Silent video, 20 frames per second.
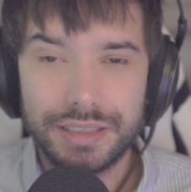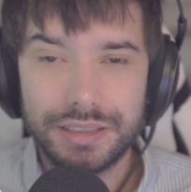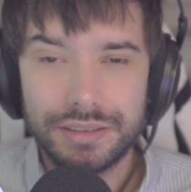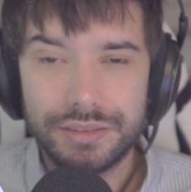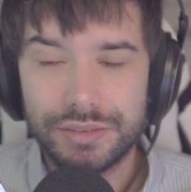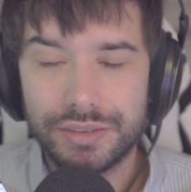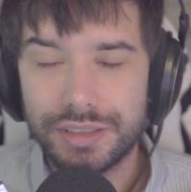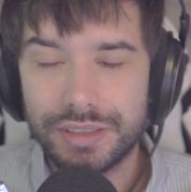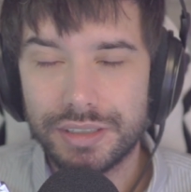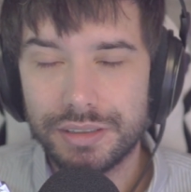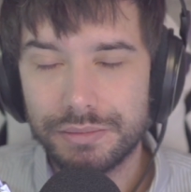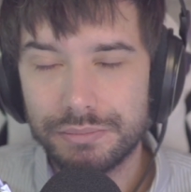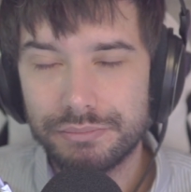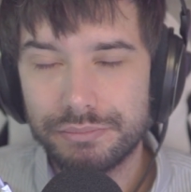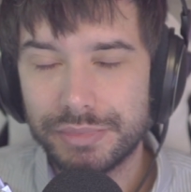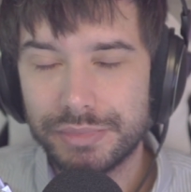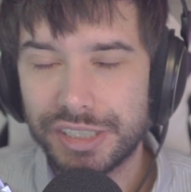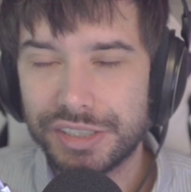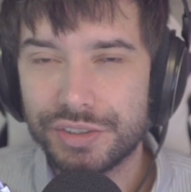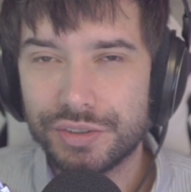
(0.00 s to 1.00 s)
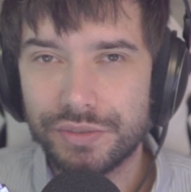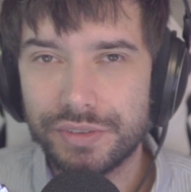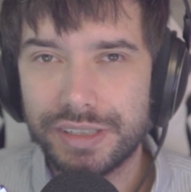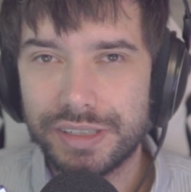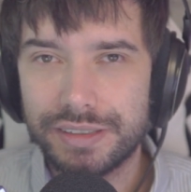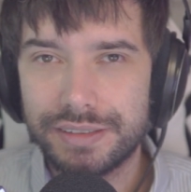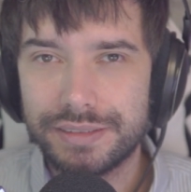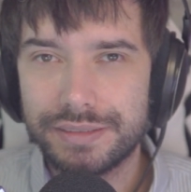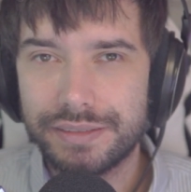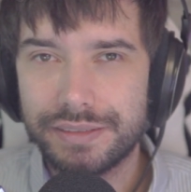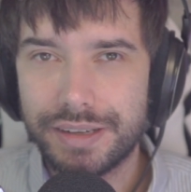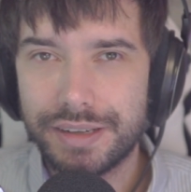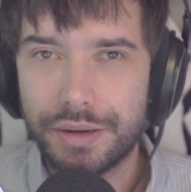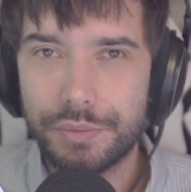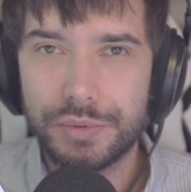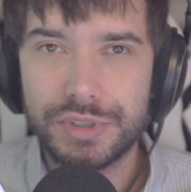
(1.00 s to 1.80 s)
you can make sure that that was